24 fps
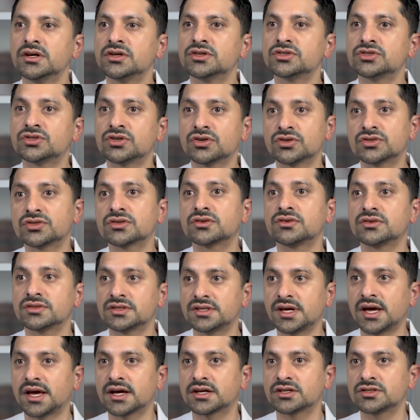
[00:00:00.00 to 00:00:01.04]
surgical
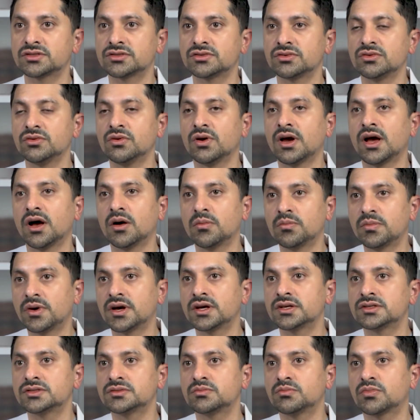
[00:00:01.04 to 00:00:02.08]
techs who help
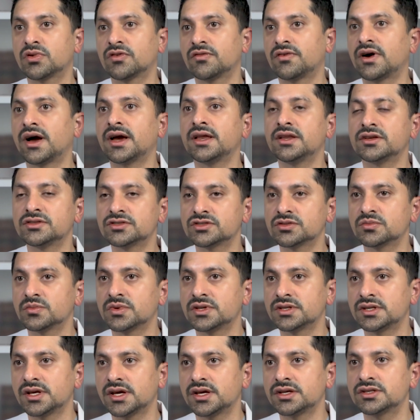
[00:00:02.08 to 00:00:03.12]
us provide
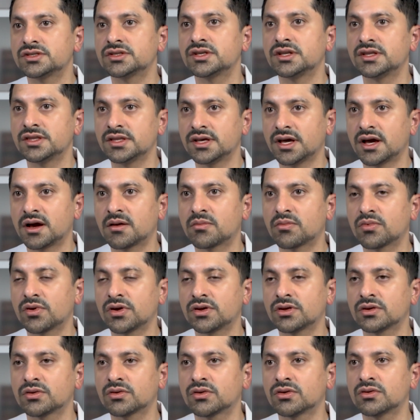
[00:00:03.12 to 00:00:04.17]
instrumentation in the
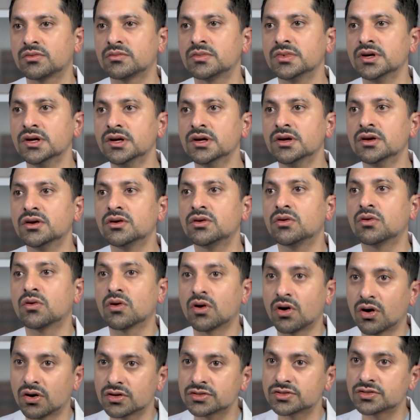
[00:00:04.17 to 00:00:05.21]
operating room, who
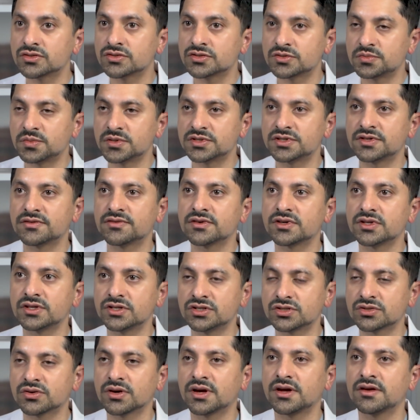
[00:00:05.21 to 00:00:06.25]
are also specifically
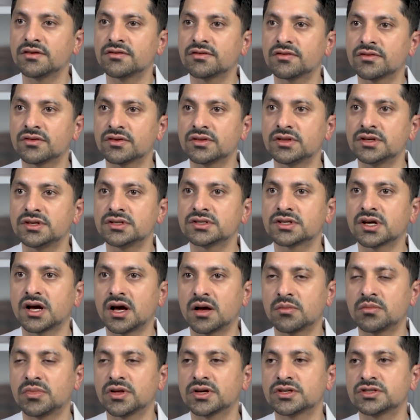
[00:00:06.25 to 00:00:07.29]
trained for these
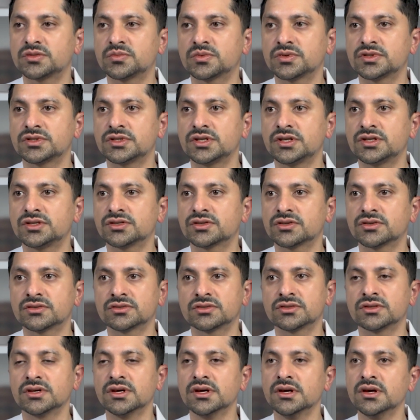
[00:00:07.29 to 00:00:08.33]
complex
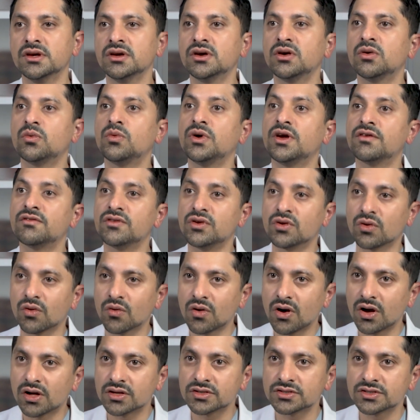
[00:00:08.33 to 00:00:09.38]
procedures. We have
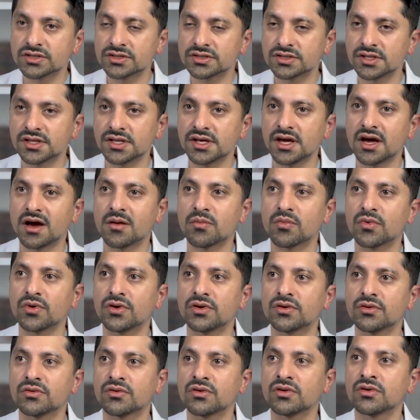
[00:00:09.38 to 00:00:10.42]
neurologists in the
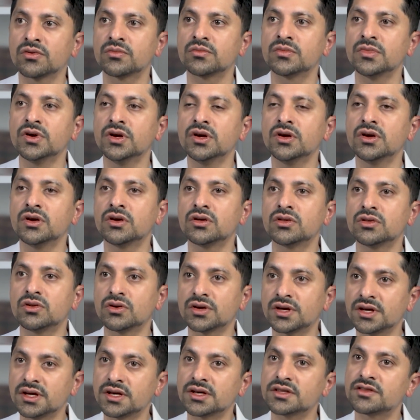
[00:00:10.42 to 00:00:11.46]
operating room
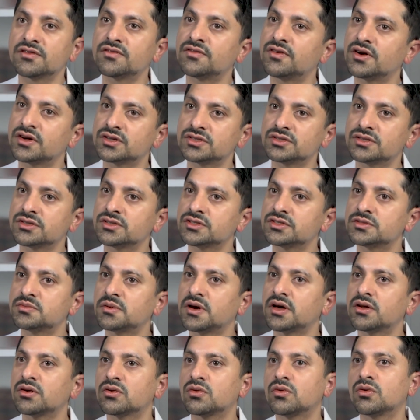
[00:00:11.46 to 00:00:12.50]
looking at the function of the
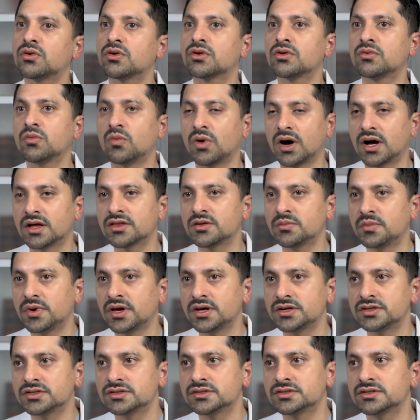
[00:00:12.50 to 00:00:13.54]
spinal cord while the
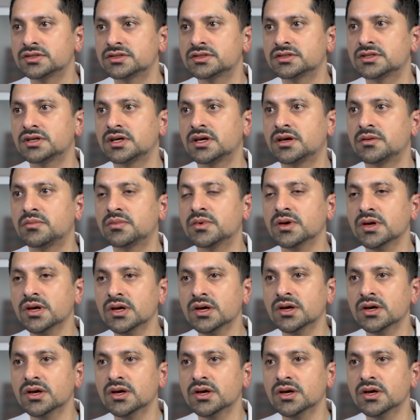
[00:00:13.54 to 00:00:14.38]
patient's asleep.